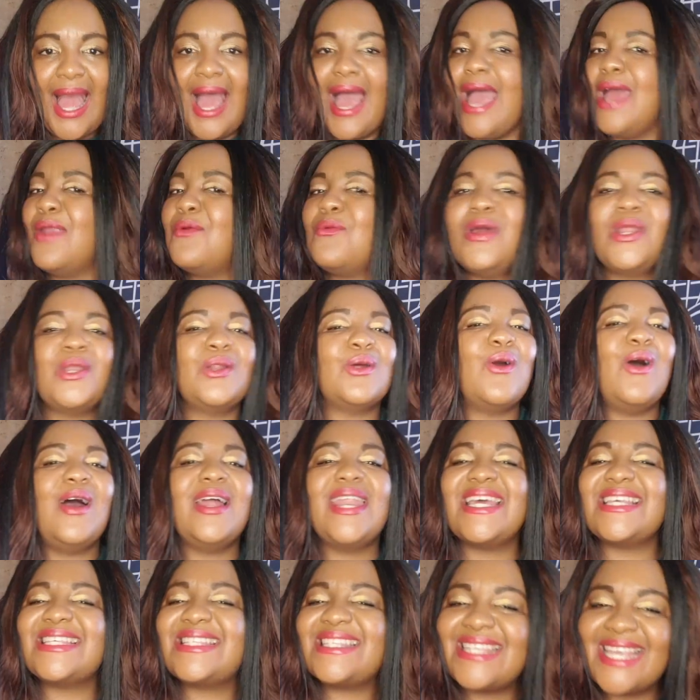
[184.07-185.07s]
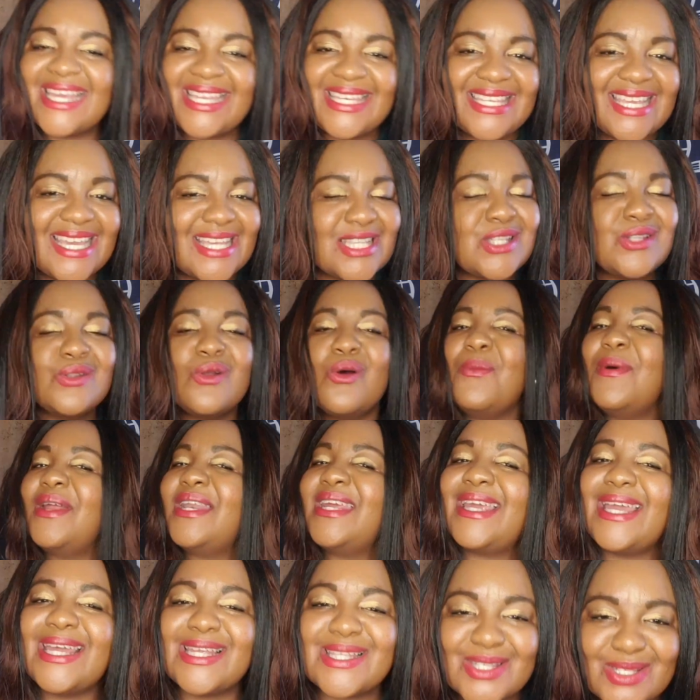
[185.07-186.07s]
And when God has said yes, nobody
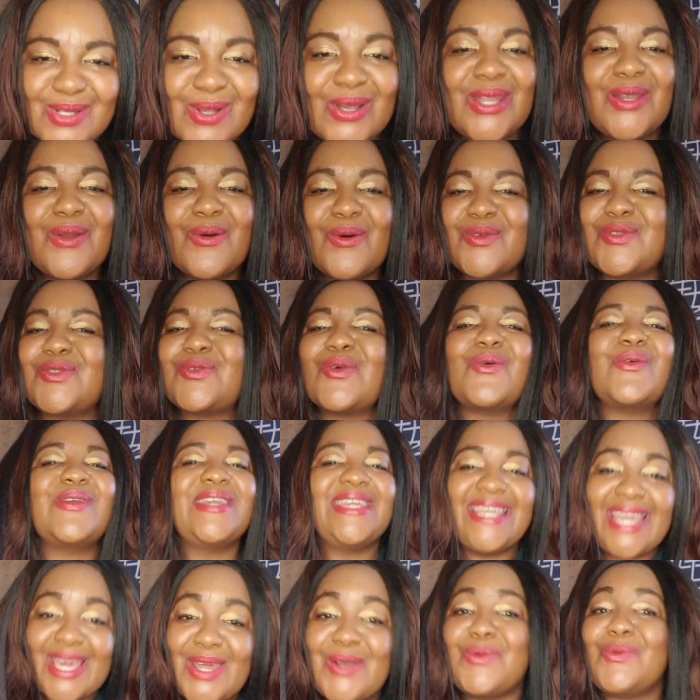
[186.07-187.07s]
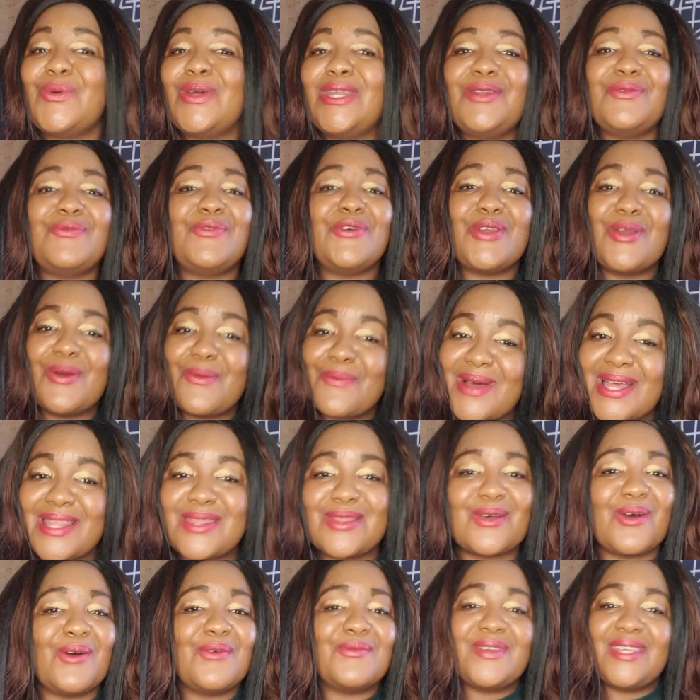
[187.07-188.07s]
can say no. So get ready for your
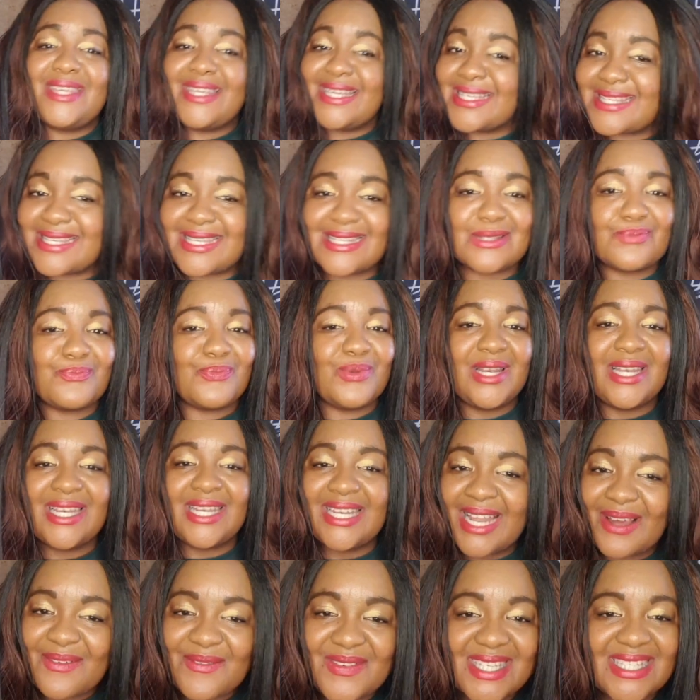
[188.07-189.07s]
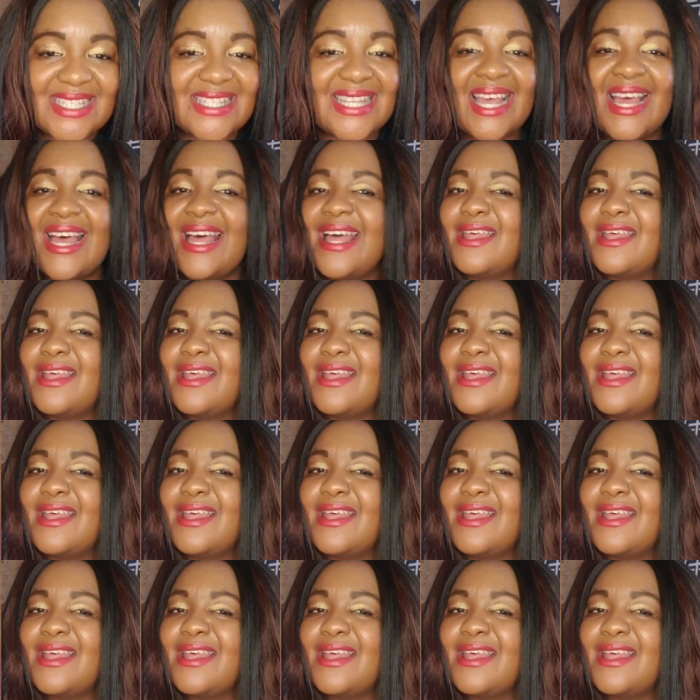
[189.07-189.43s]
month of yeses, beloveds.